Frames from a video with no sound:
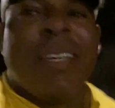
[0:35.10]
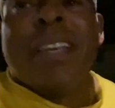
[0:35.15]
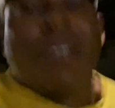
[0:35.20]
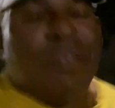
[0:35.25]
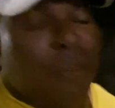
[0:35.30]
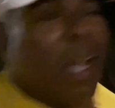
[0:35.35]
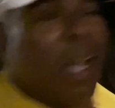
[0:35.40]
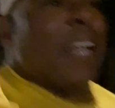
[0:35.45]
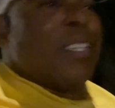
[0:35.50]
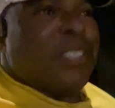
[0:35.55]

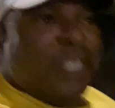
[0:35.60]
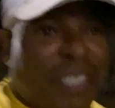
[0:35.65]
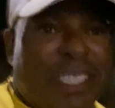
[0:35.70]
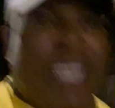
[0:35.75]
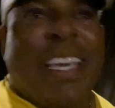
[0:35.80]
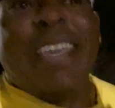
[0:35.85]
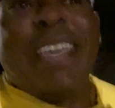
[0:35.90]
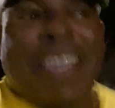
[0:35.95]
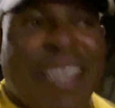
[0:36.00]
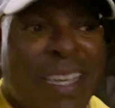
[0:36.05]
well, I should
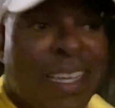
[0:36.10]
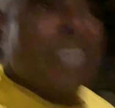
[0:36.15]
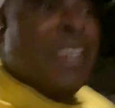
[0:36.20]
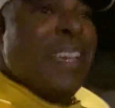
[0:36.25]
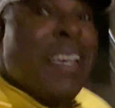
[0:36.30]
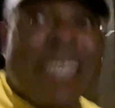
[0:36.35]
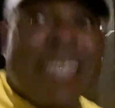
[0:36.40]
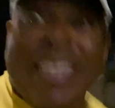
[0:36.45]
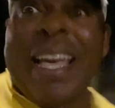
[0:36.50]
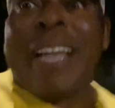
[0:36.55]
say,
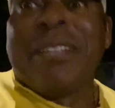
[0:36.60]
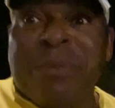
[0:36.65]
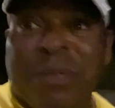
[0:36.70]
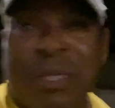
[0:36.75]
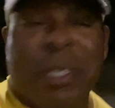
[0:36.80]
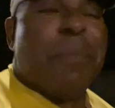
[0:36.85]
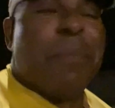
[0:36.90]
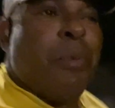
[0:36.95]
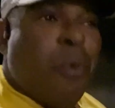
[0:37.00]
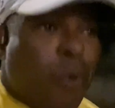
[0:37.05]
that's what's
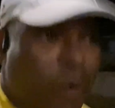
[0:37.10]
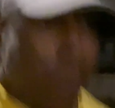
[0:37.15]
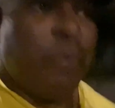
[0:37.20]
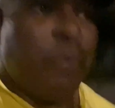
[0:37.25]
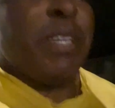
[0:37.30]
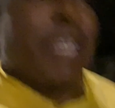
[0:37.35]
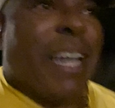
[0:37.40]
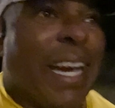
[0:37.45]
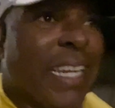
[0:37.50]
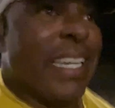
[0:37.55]
important. We
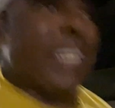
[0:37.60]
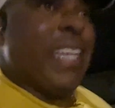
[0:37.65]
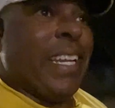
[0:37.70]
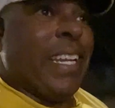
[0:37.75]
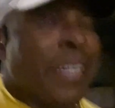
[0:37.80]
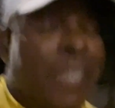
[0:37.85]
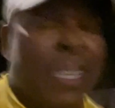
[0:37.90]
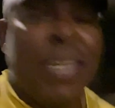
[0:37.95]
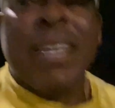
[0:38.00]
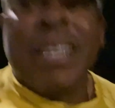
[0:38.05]
got it in.
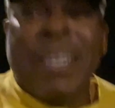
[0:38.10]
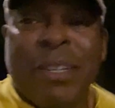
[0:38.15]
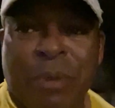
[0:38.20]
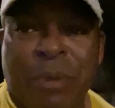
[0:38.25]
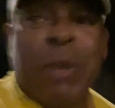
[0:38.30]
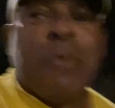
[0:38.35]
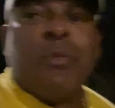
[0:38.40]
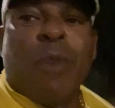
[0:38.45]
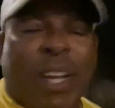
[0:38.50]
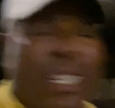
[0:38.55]

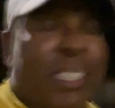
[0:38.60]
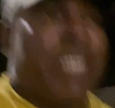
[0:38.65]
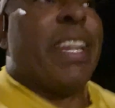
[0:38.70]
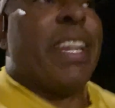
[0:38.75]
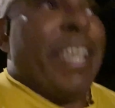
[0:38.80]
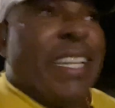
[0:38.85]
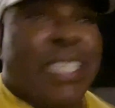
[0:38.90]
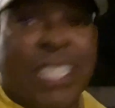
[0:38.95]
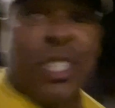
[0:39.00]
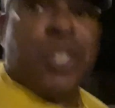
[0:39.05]
We won
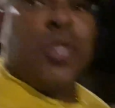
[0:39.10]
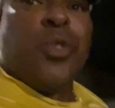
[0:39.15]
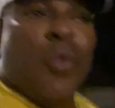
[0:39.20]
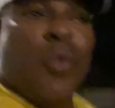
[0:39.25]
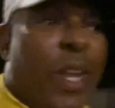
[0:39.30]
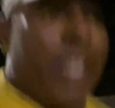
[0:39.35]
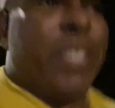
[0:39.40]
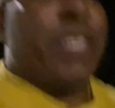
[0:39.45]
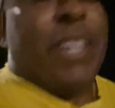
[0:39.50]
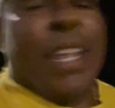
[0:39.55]
today. Did you
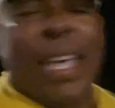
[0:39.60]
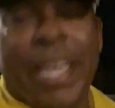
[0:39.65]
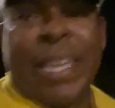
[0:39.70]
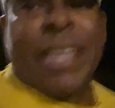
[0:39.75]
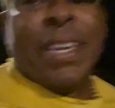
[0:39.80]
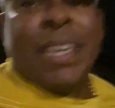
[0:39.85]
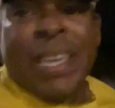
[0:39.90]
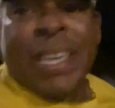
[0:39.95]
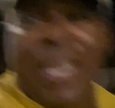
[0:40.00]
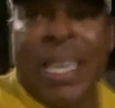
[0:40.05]
win today?
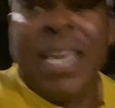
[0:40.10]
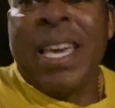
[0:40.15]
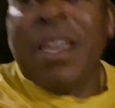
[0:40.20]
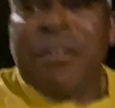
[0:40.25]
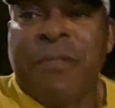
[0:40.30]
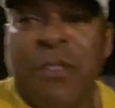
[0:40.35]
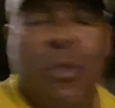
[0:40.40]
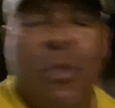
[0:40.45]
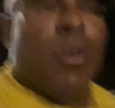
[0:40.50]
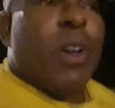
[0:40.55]

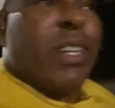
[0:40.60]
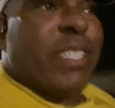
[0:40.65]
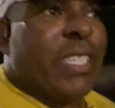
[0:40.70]
If you won